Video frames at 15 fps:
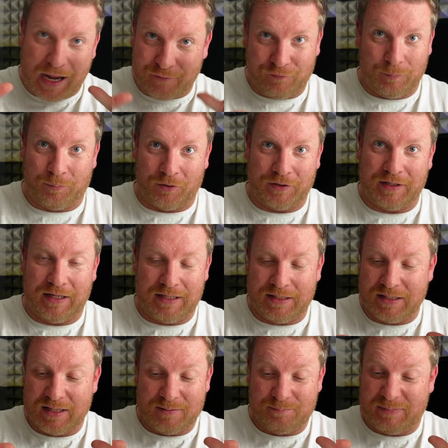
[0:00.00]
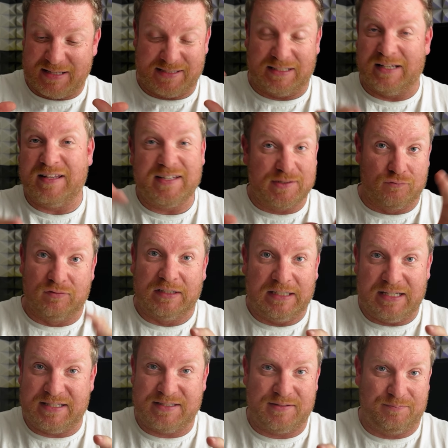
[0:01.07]
everybody, basically these are
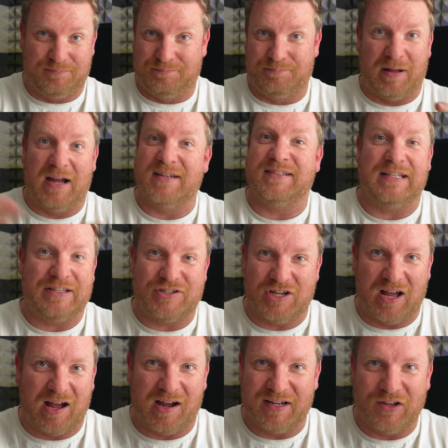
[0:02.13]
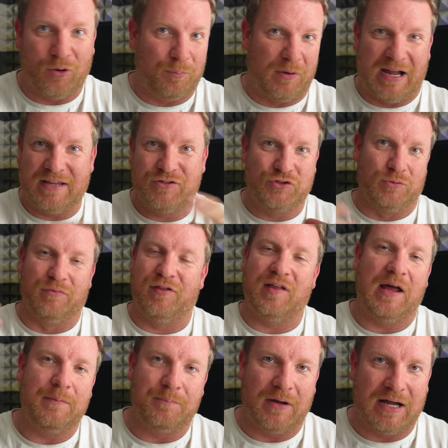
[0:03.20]
released by D J I or by some
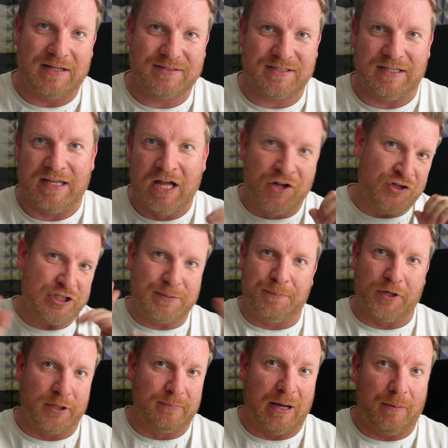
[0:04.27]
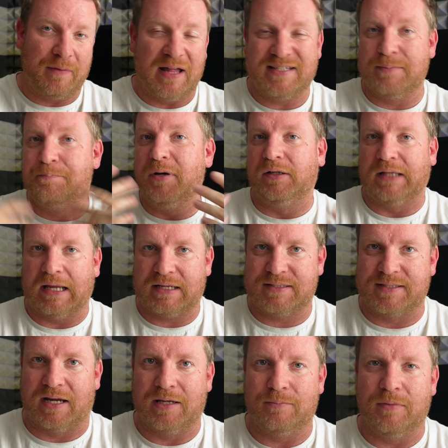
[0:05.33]
third party just to put them out there to build
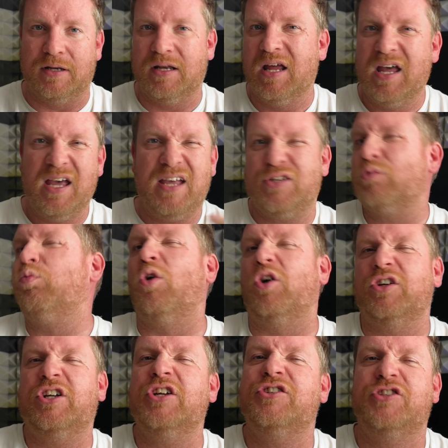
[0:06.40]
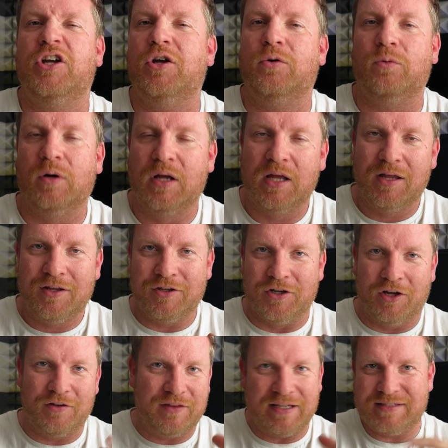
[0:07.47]
excitement. It's what you do. You
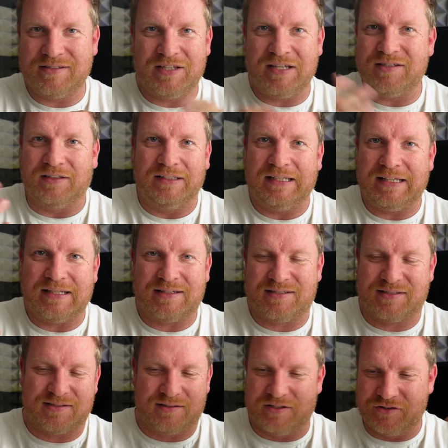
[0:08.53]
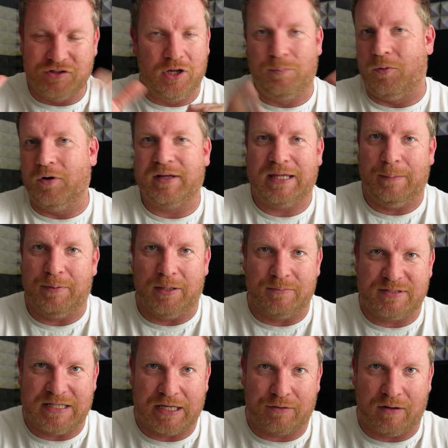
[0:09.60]
know, these these leaks, there's no point keeping them
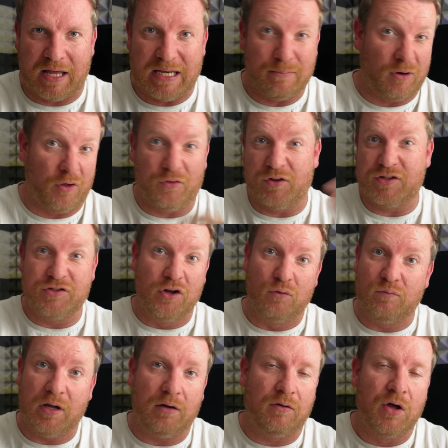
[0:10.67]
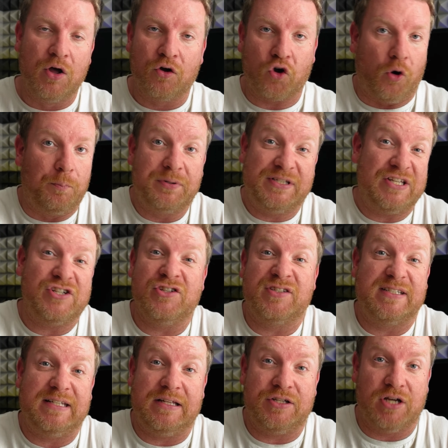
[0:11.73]
secret anymore. There's no real competition to
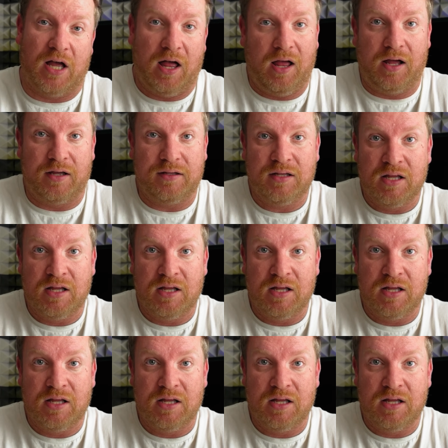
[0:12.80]
D J I.